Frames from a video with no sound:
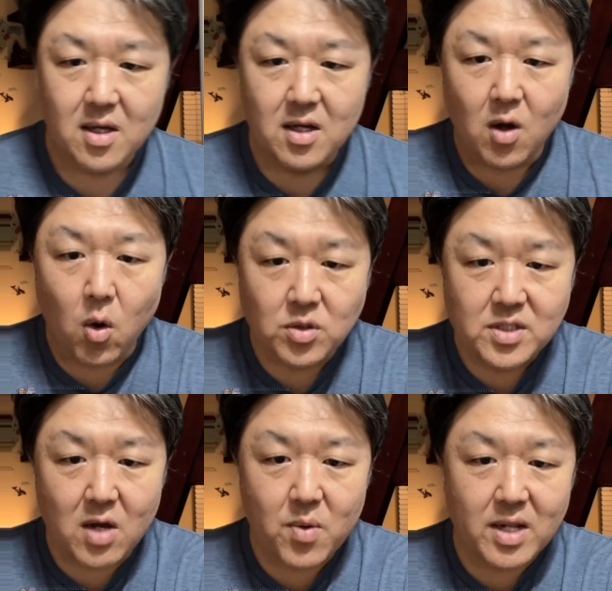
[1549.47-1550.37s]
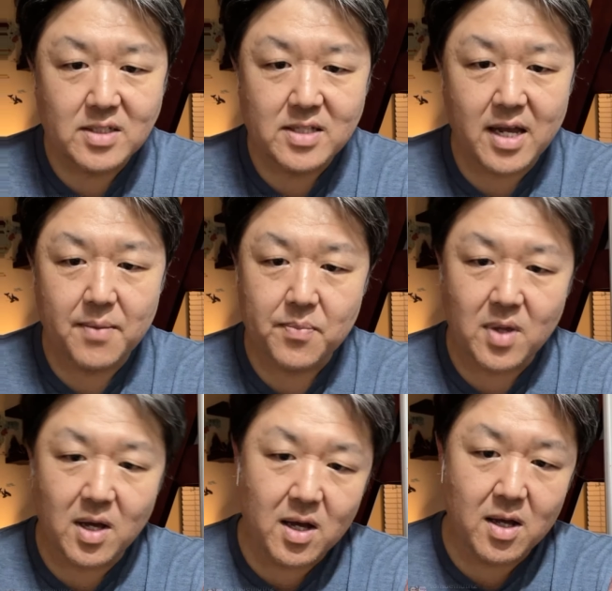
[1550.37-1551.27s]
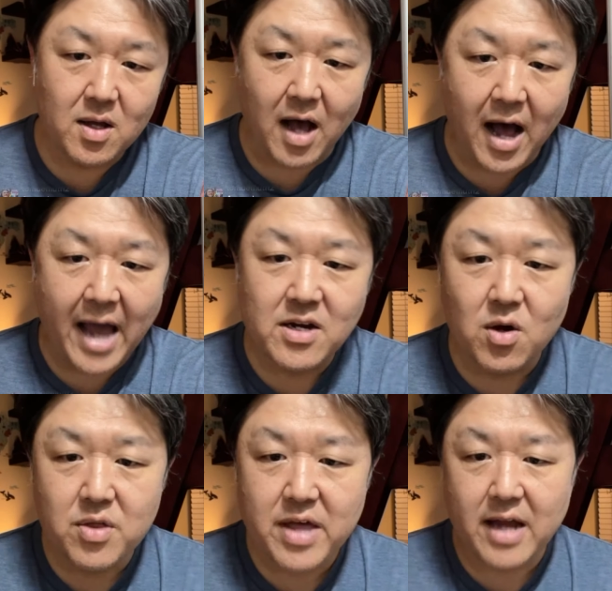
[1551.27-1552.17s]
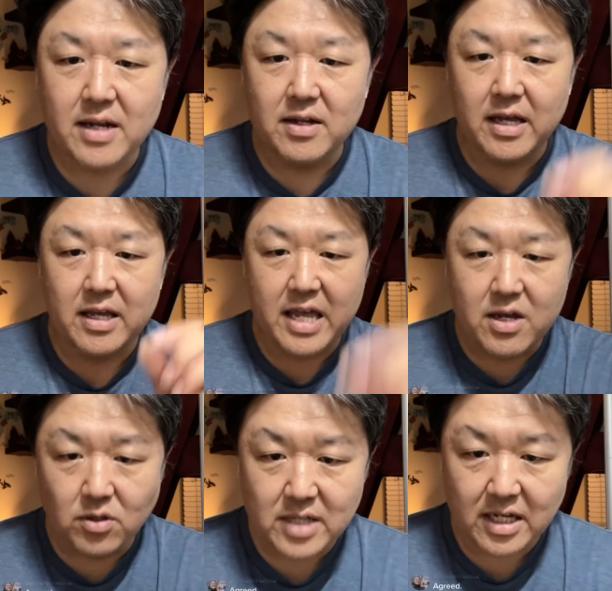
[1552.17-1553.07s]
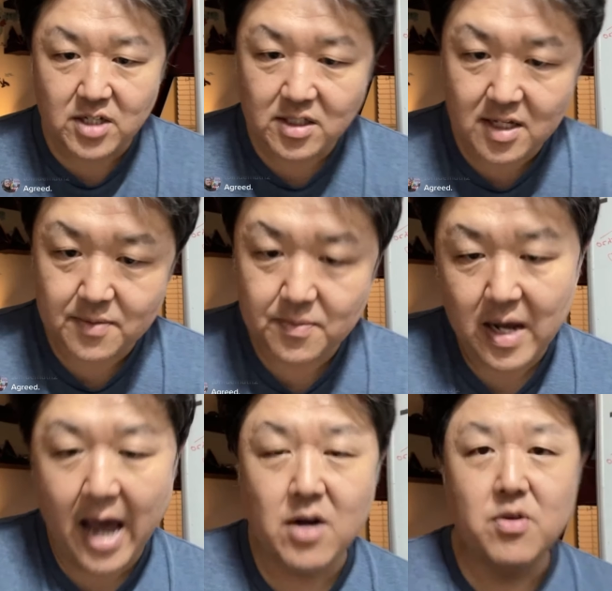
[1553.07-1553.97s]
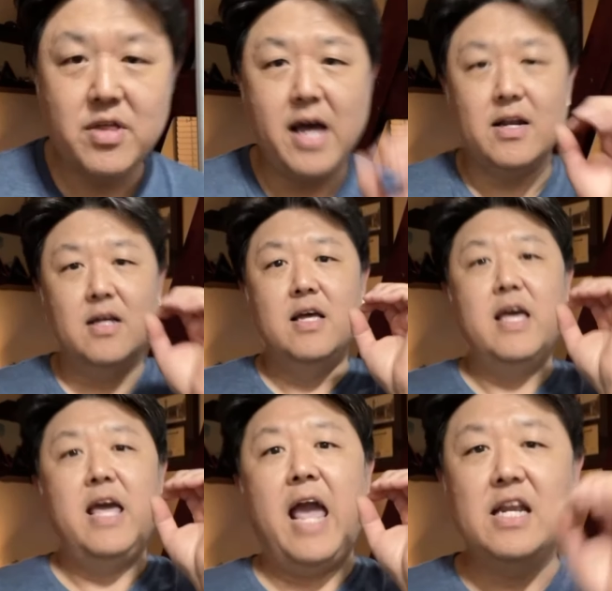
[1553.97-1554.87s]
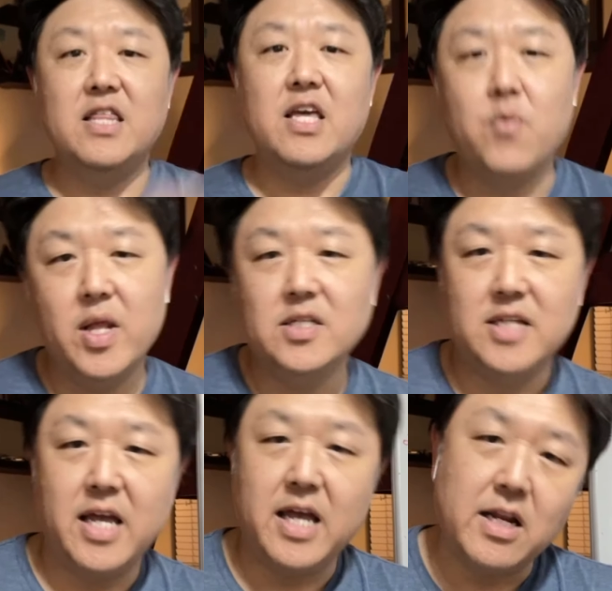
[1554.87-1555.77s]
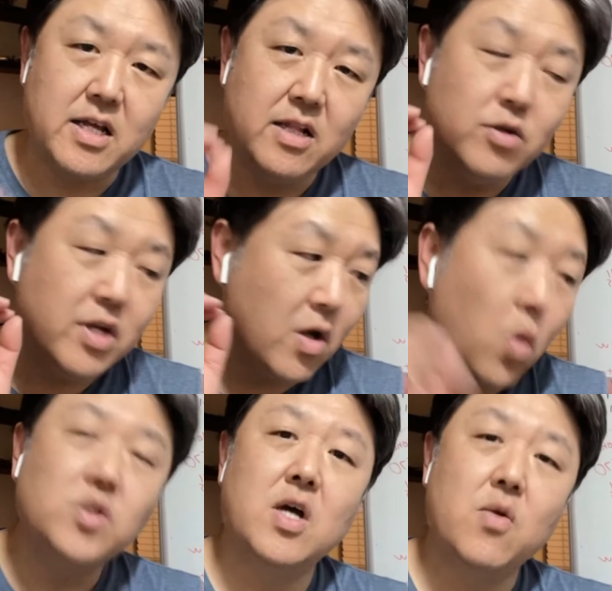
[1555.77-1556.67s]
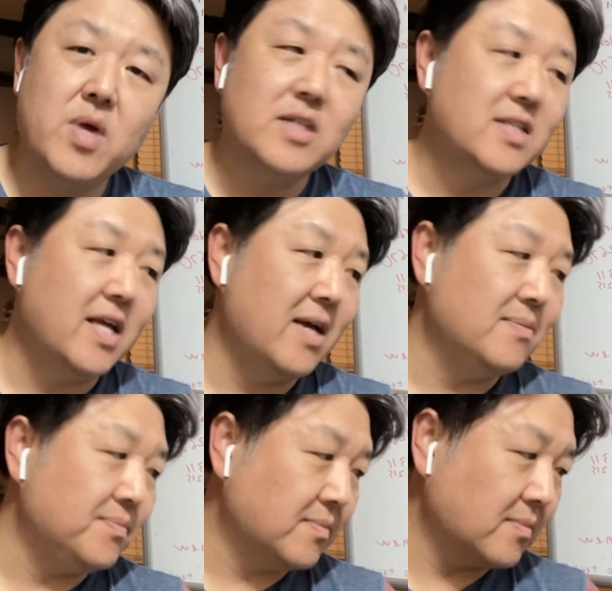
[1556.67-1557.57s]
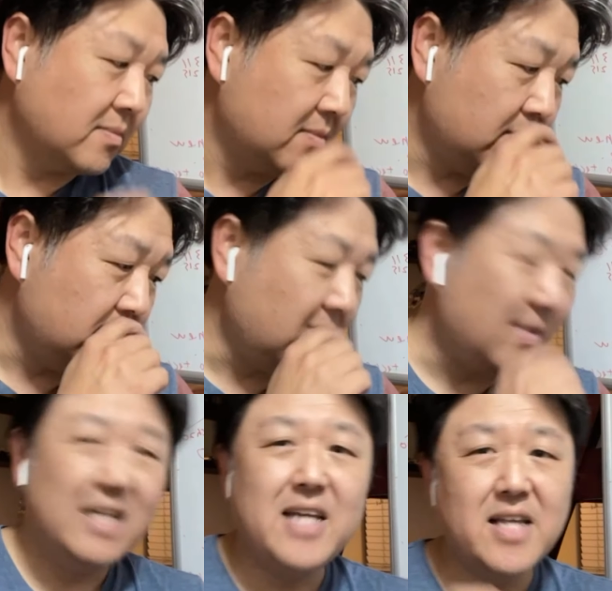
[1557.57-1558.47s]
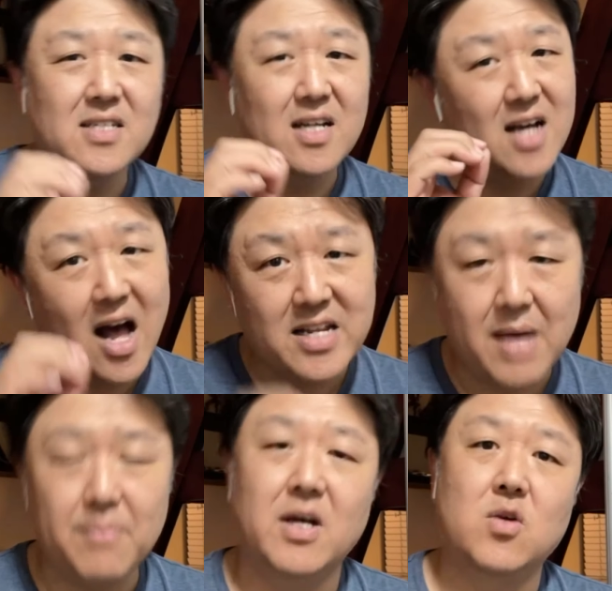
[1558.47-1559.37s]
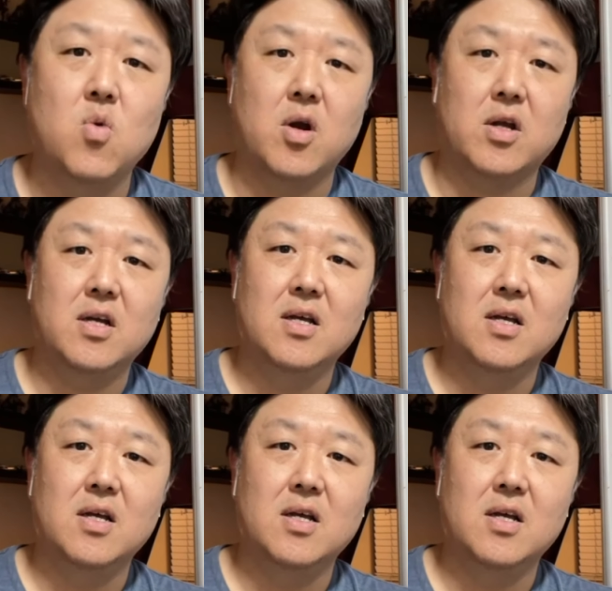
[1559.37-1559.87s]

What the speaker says: Wholesale real estate, I know that like Eagles adjusted. I know that anything in real estate, including wholesale real estate, takes a goddamn lot of work.